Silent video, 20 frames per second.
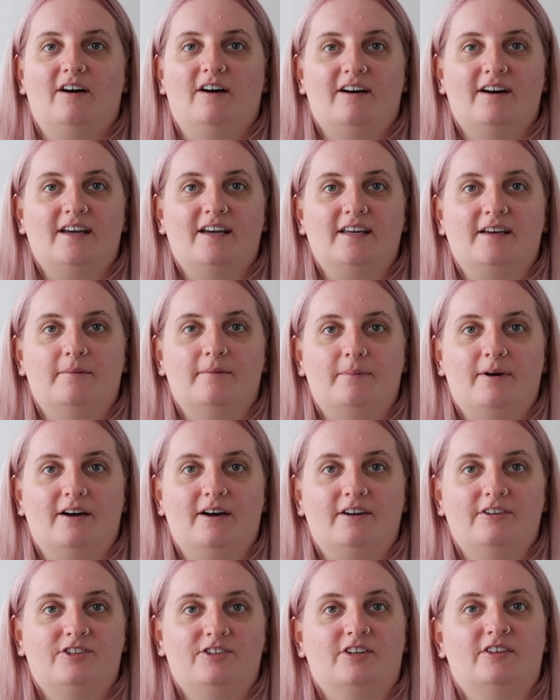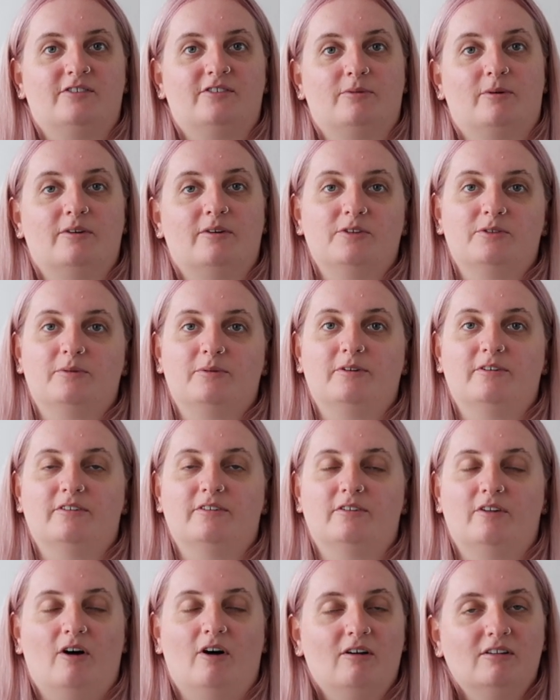I purchased whilst we were
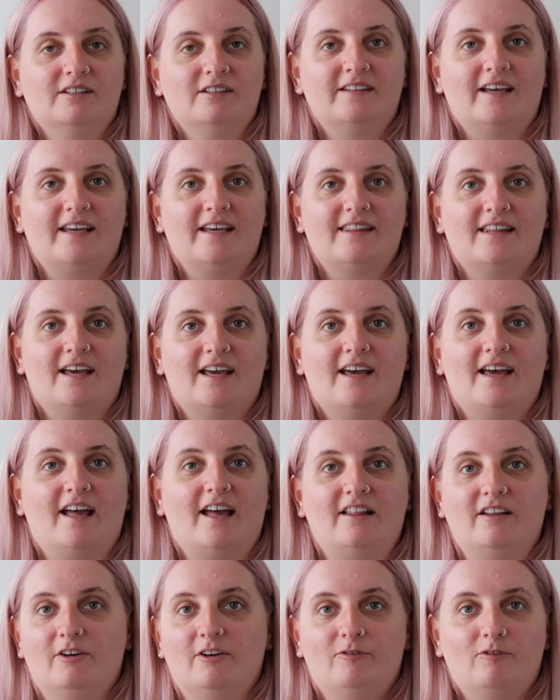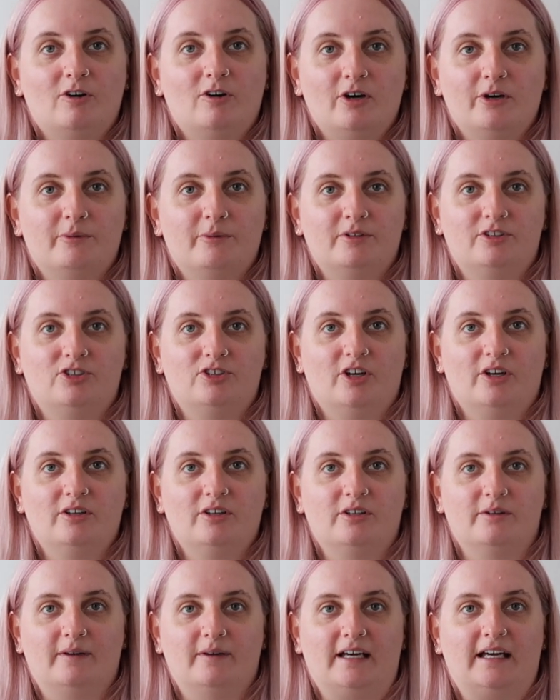on holiday there, and I thought I would show
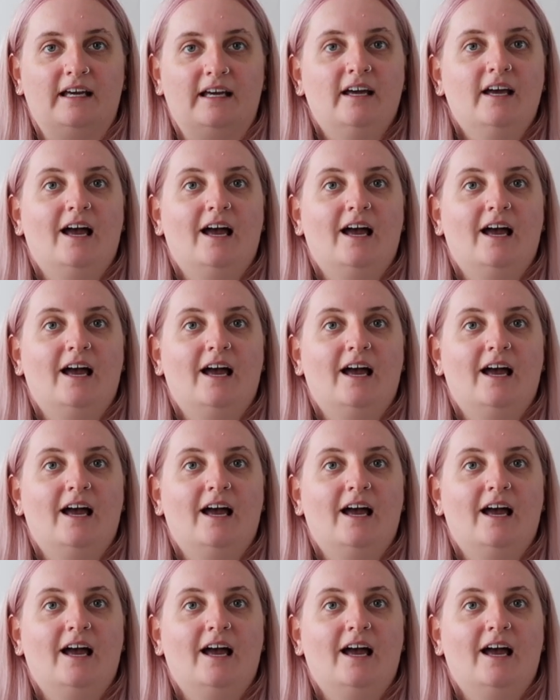you it.